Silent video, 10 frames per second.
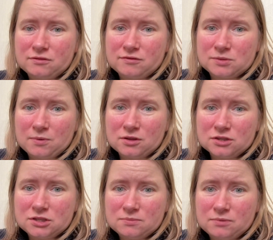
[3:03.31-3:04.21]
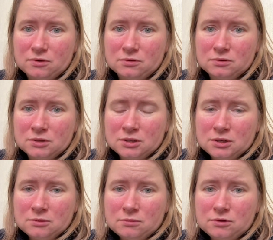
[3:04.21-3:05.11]
responsible,
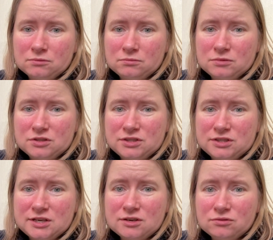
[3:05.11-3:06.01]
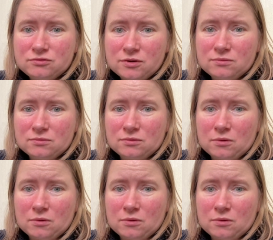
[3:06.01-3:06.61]
but children